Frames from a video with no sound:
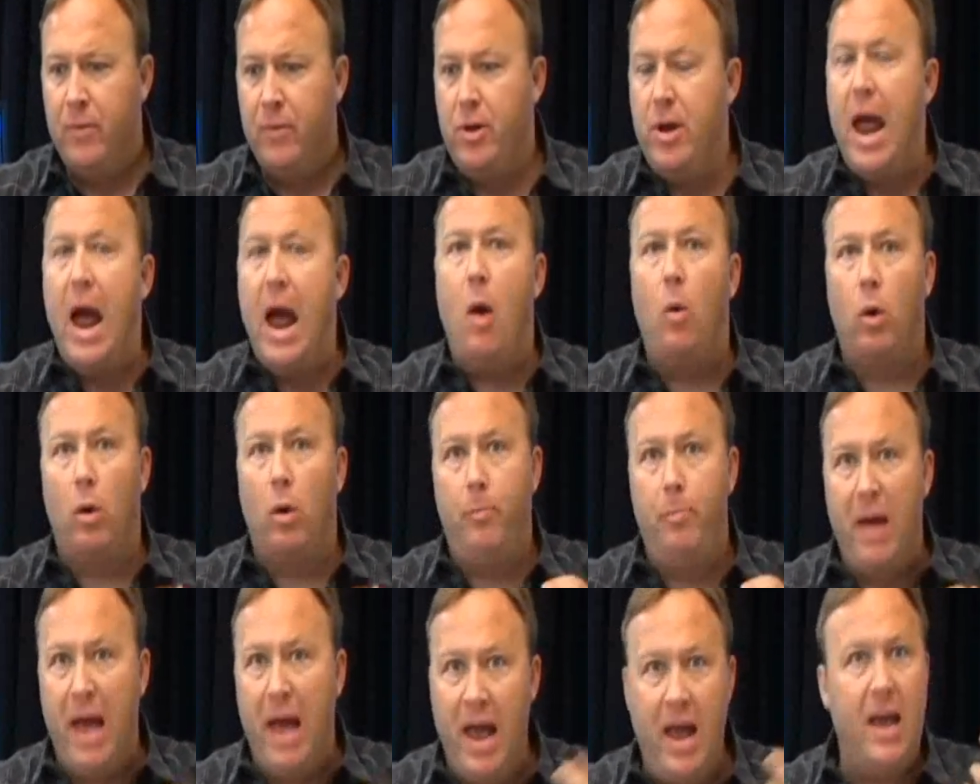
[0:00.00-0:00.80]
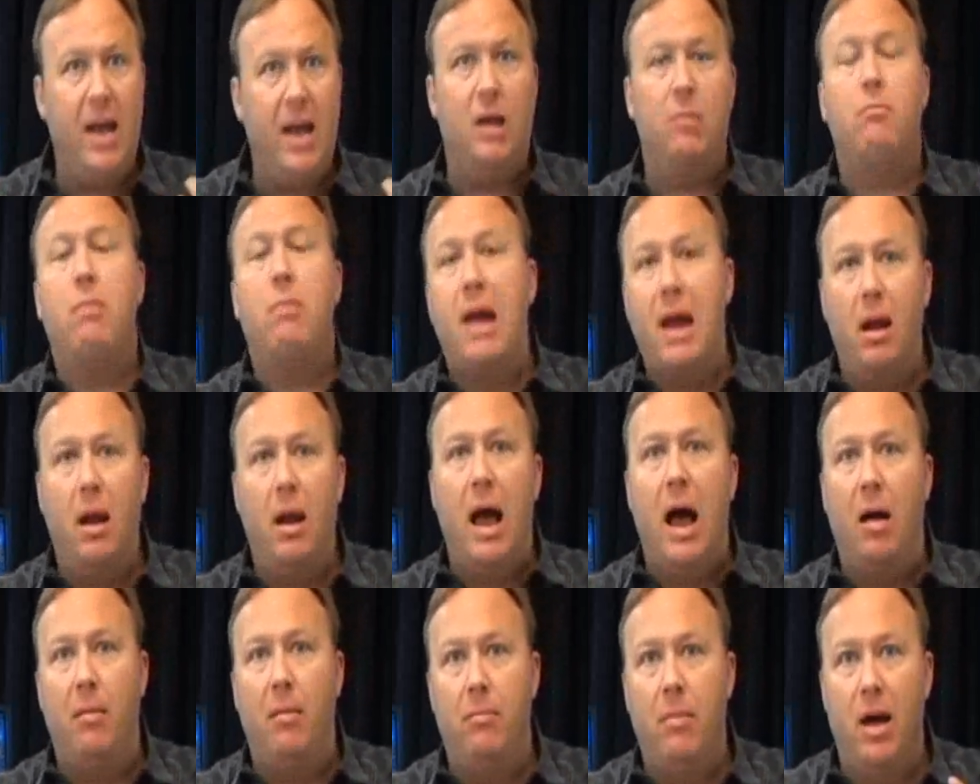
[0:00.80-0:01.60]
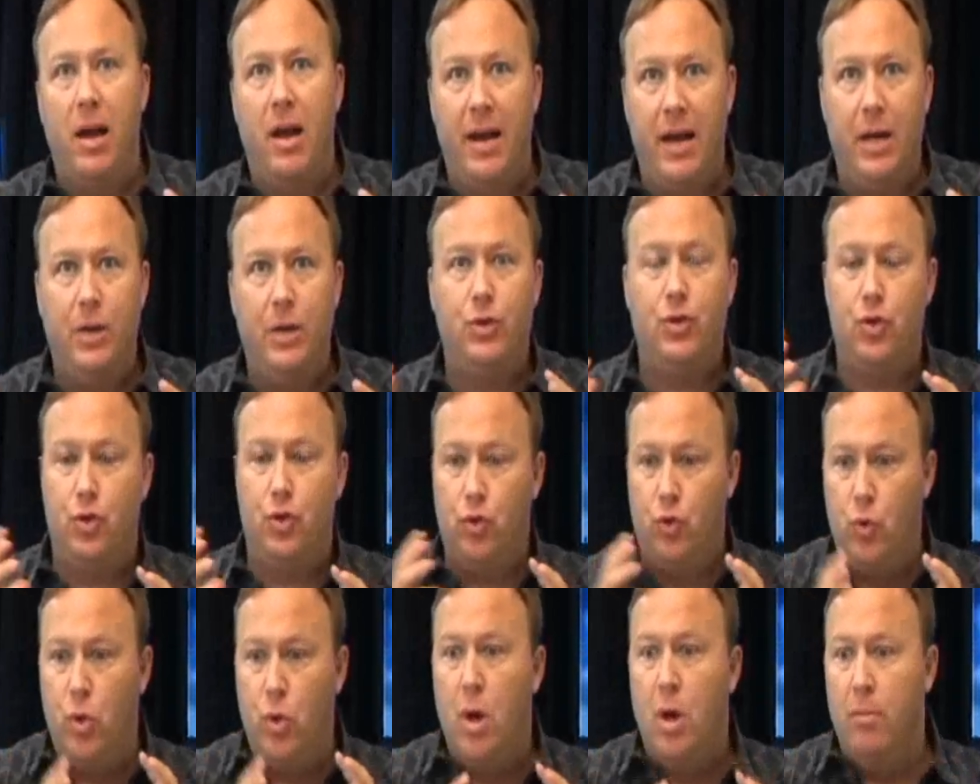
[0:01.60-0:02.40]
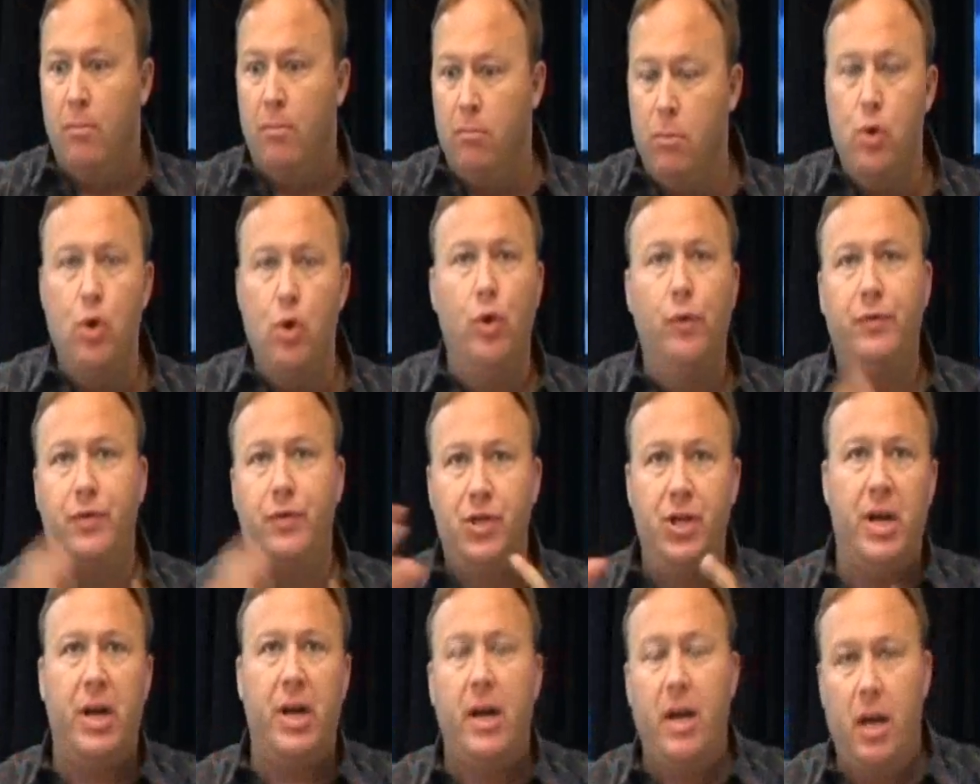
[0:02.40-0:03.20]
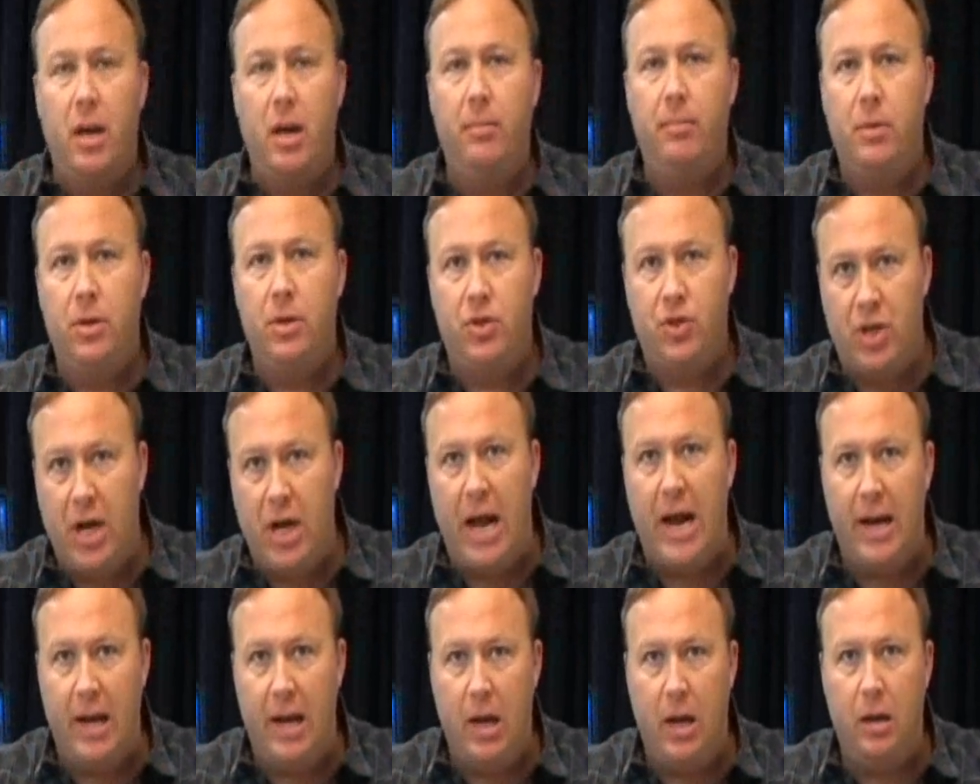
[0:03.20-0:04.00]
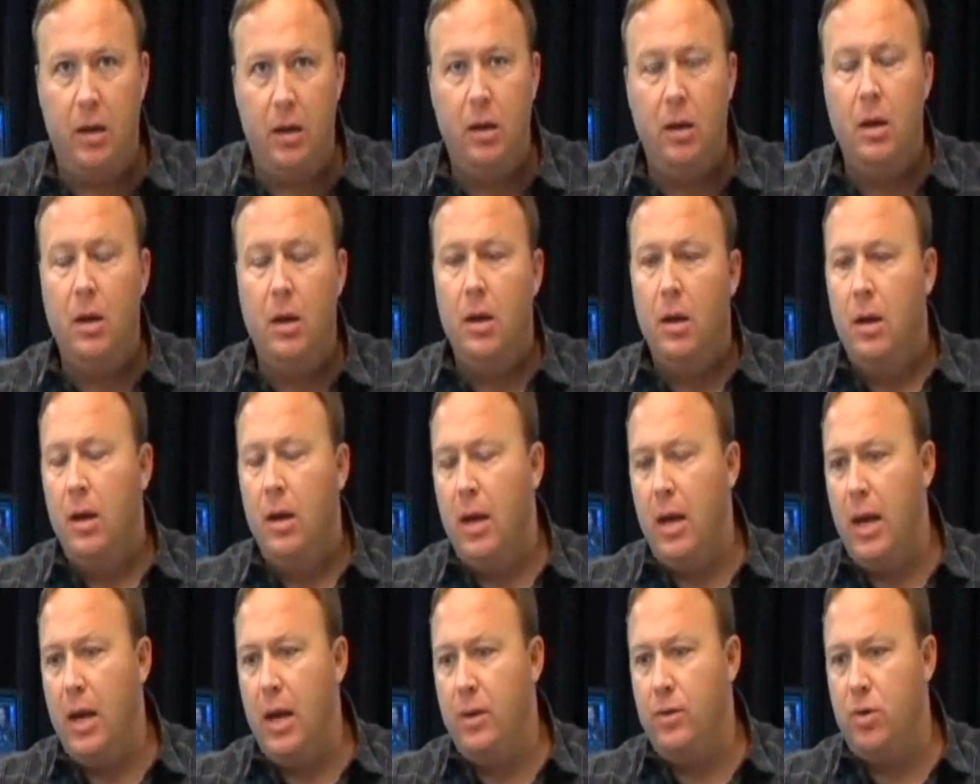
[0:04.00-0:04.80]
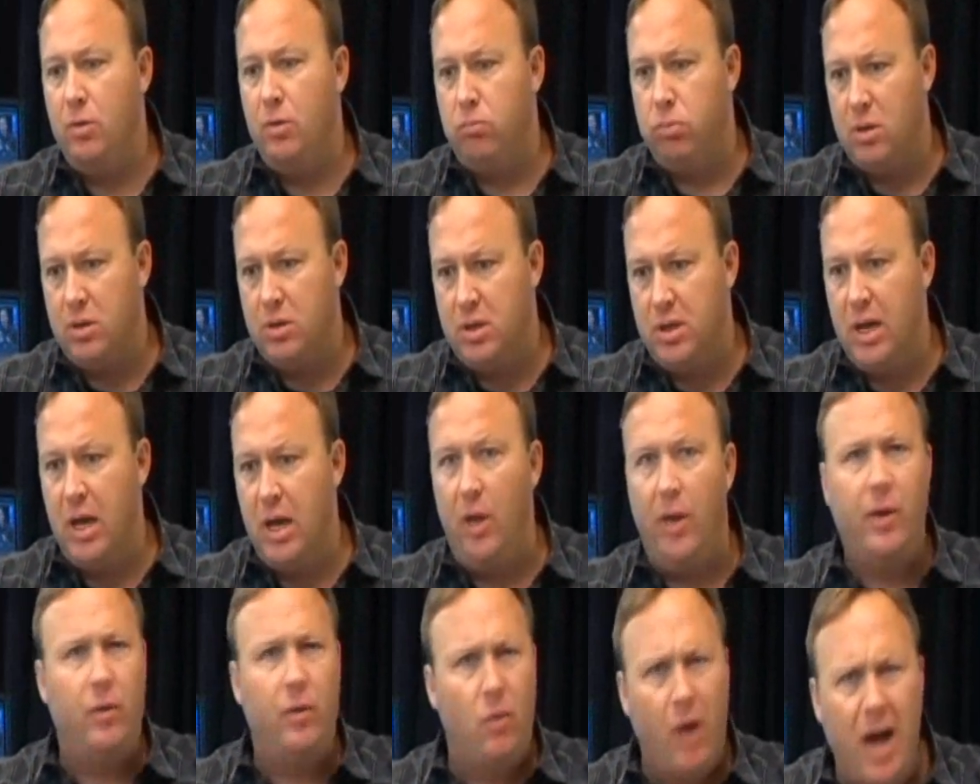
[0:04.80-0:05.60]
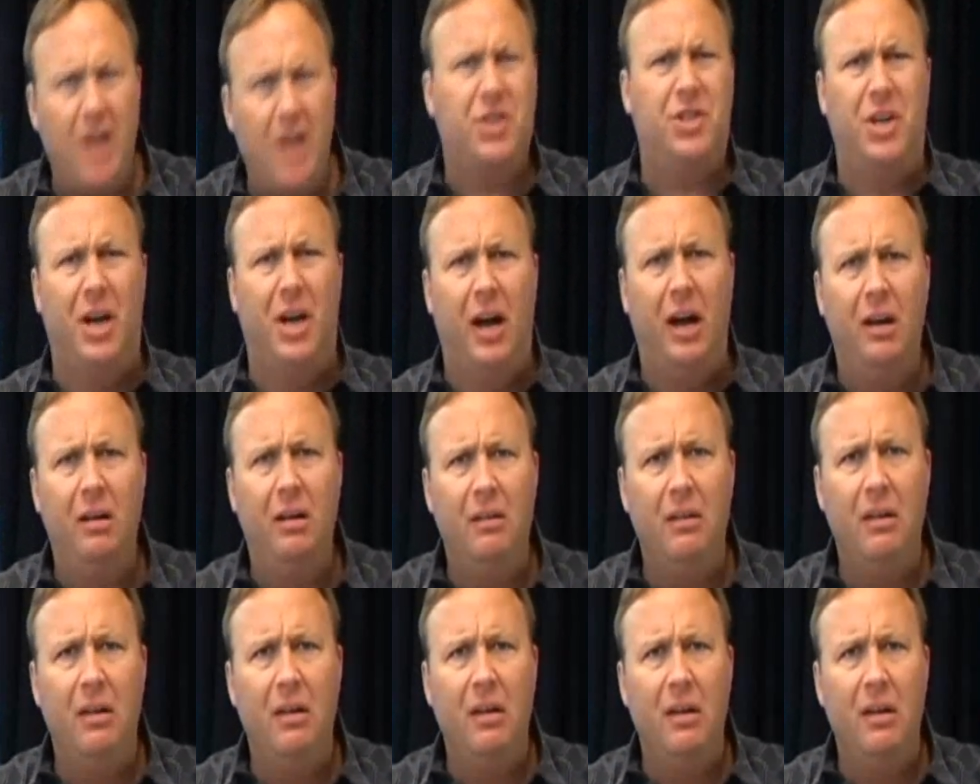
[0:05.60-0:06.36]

Now we're paying in bailout money to move GM to China and to Brazil and Russia.